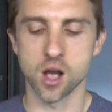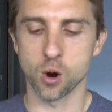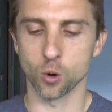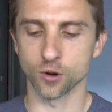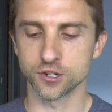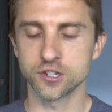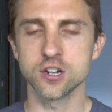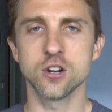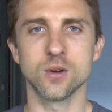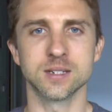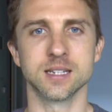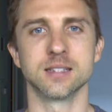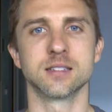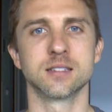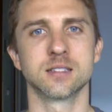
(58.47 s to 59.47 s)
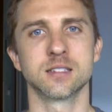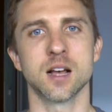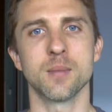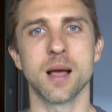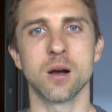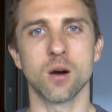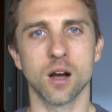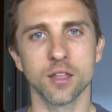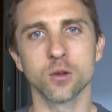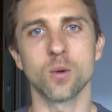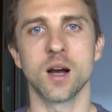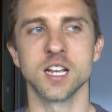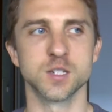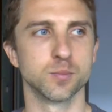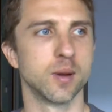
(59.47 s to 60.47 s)
Or two, is it somehow
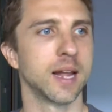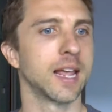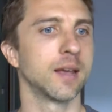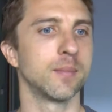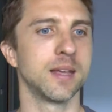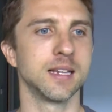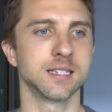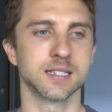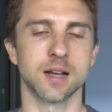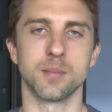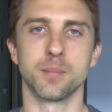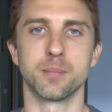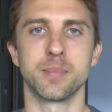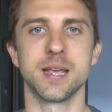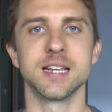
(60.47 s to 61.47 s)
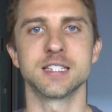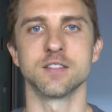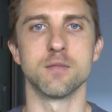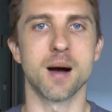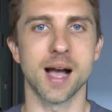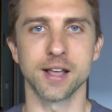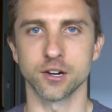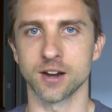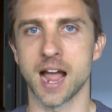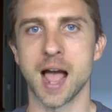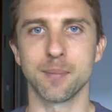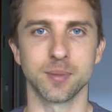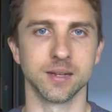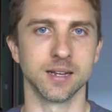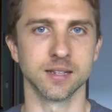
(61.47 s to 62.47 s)
otherwise bringing me some peace of mind or
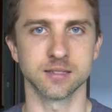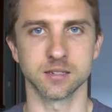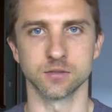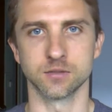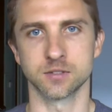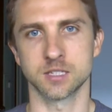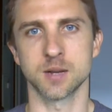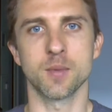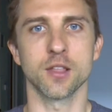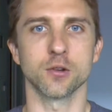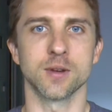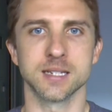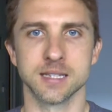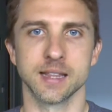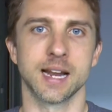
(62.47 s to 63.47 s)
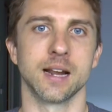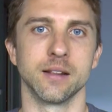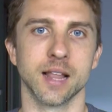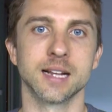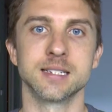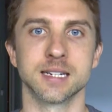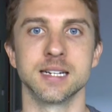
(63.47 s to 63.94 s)
happiness or some other reason that I'd like to